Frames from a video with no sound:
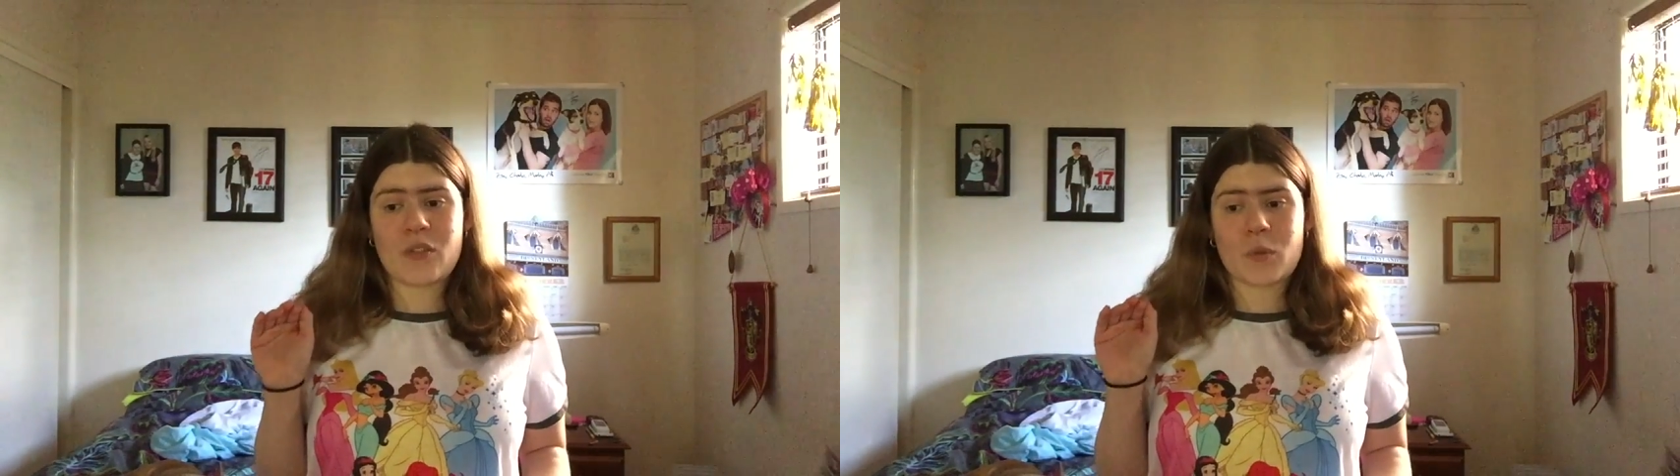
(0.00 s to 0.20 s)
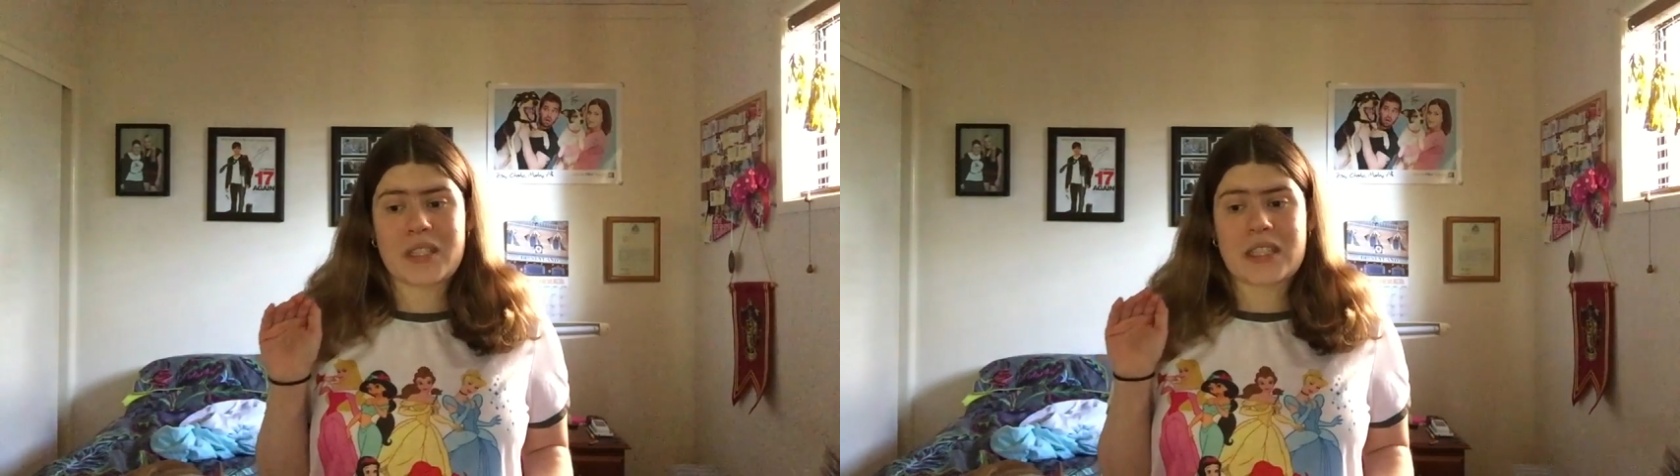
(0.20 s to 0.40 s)

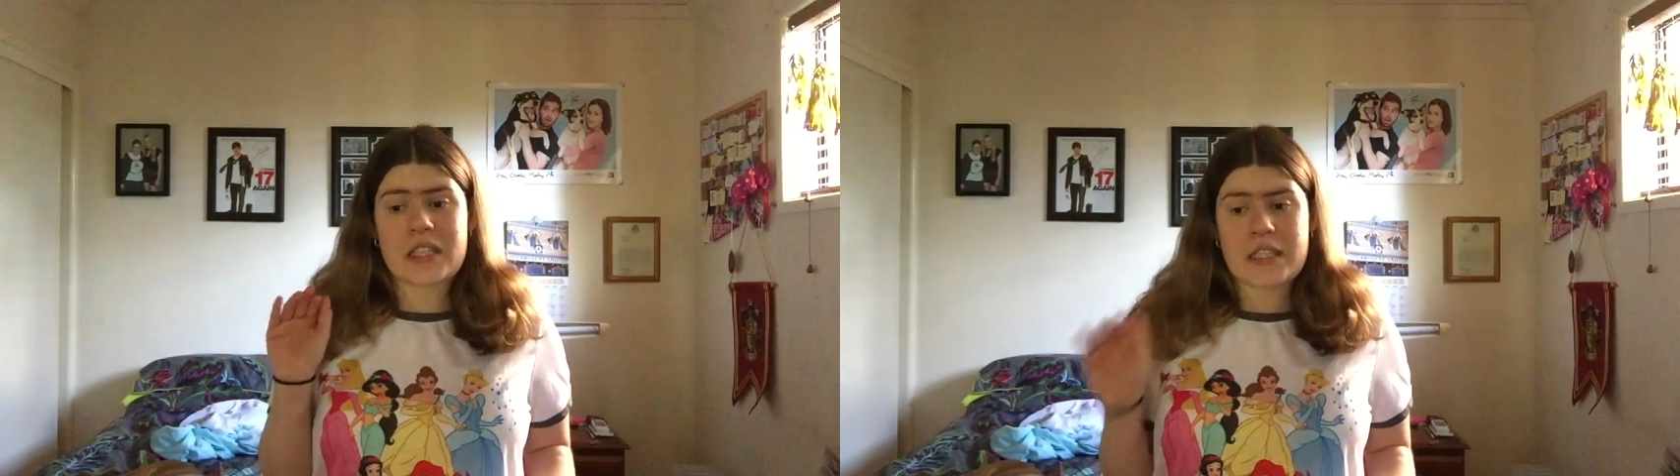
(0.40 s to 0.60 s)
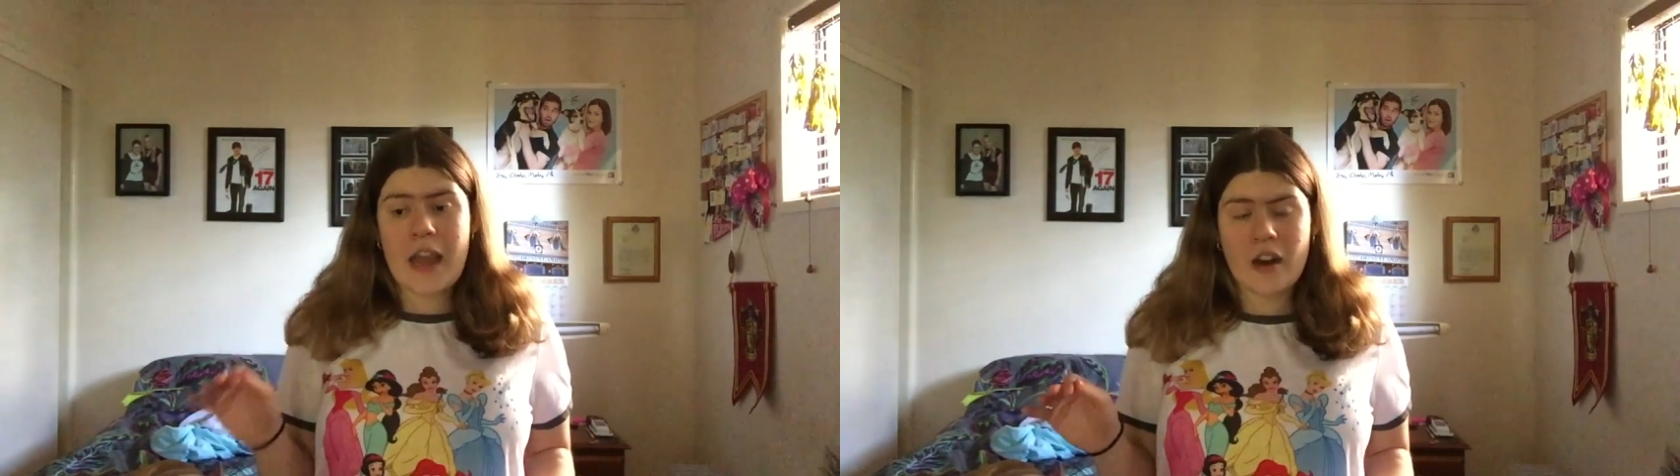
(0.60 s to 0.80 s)
was
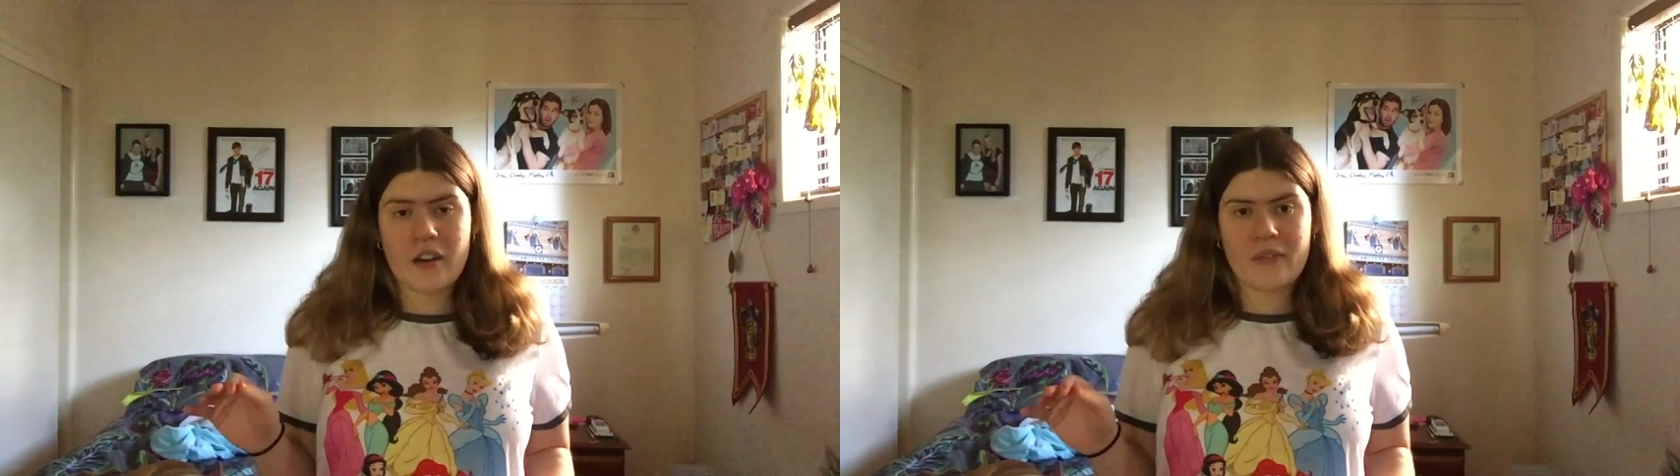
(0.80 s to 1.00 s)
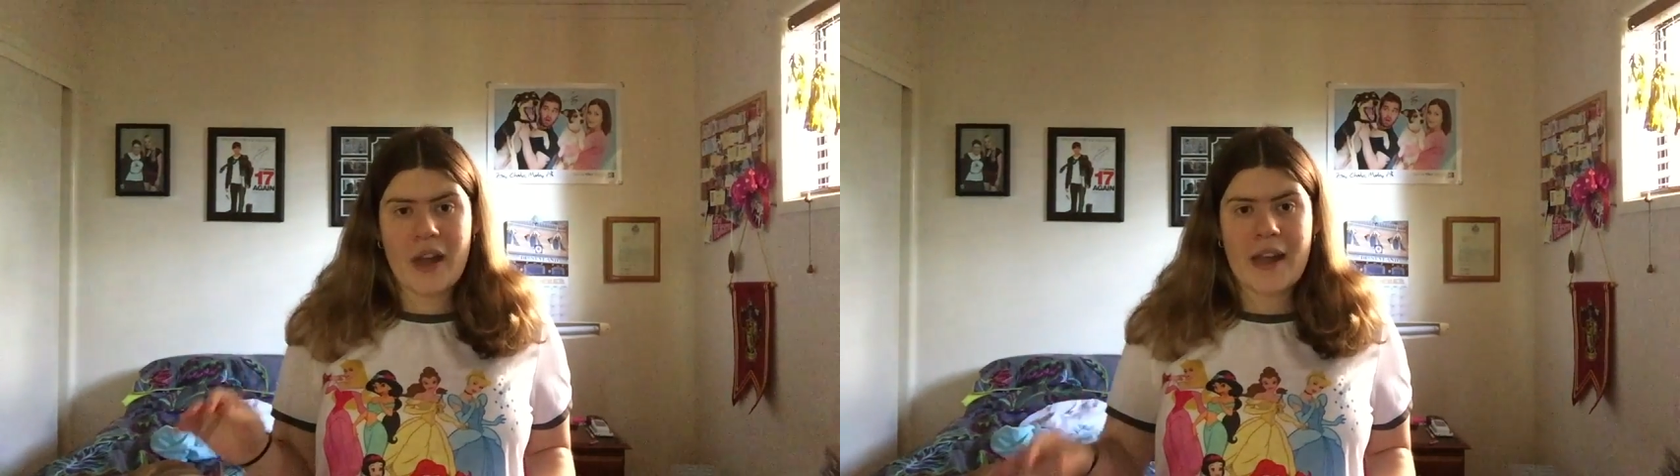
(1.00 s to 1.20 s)

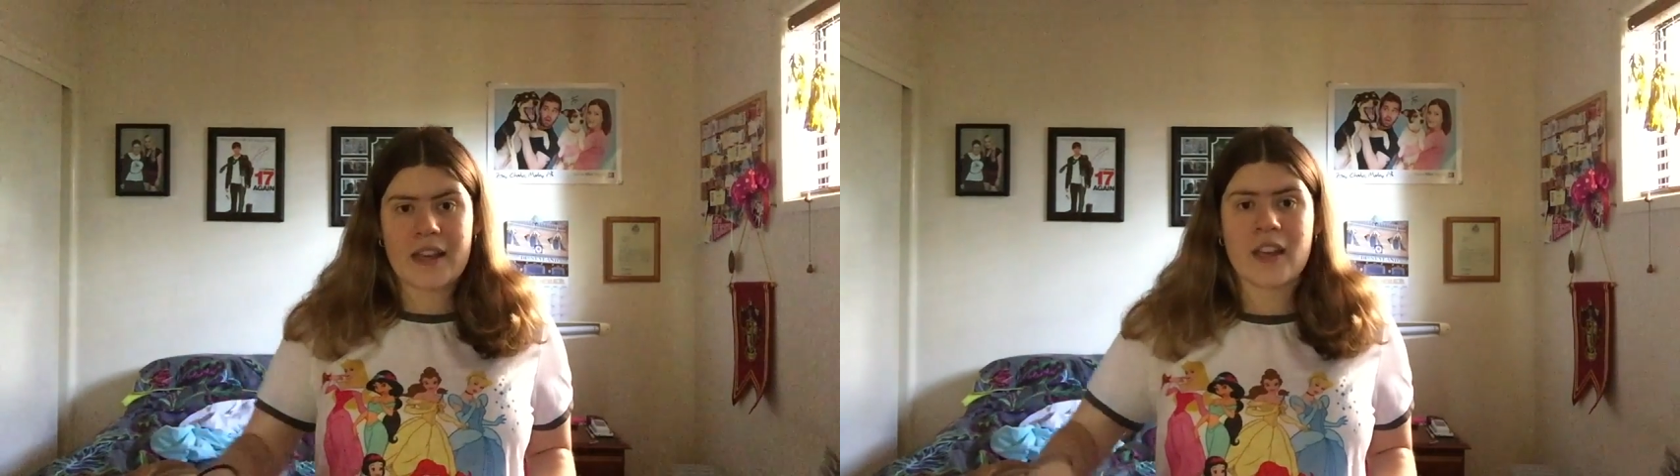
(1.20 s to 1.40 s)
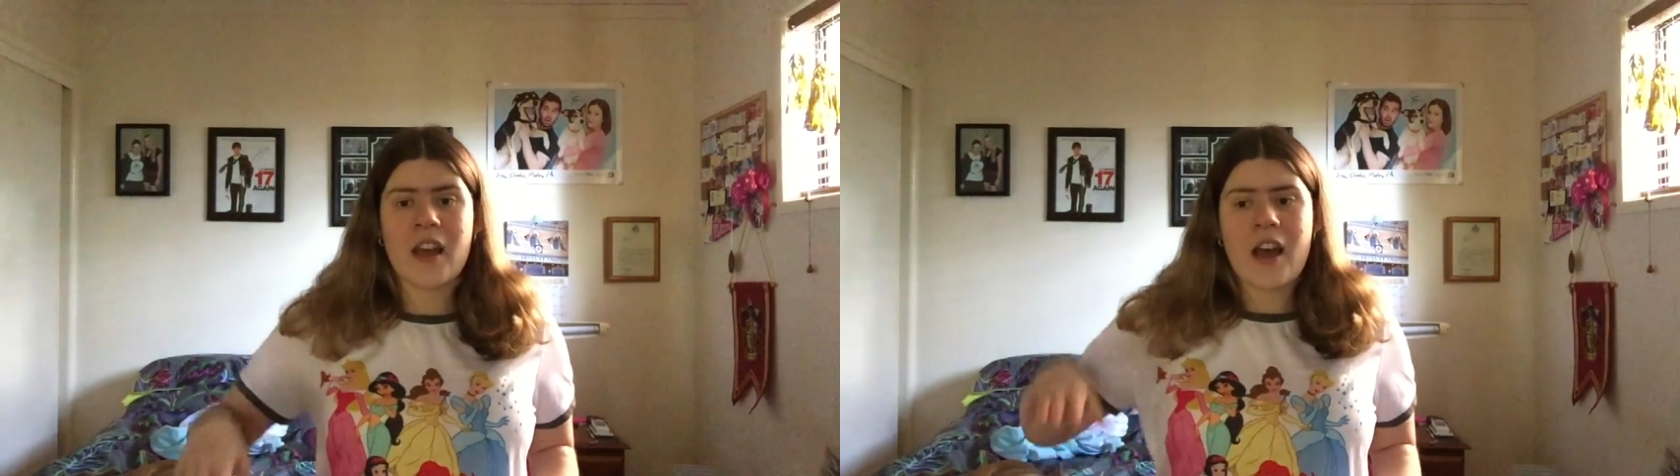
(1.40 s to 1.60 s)
terrifying.